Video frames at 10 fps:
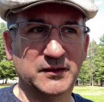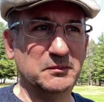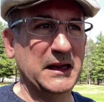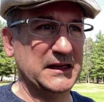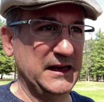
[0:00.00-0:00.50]

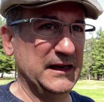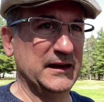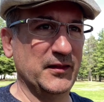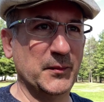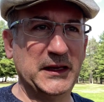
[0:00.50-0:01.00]

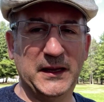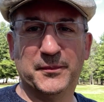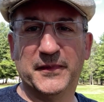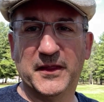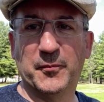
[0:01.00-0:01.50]
maintaining them and
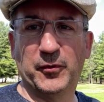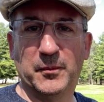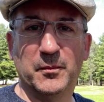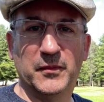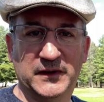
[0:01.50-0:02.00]

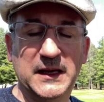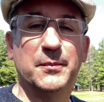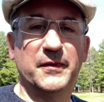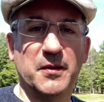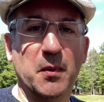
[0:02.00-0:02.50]

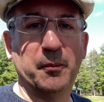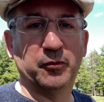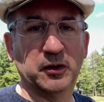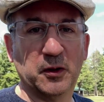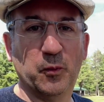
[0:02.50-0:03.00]
keeping them up
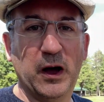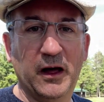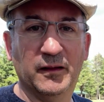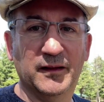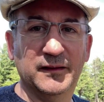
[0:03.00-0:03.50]
really well.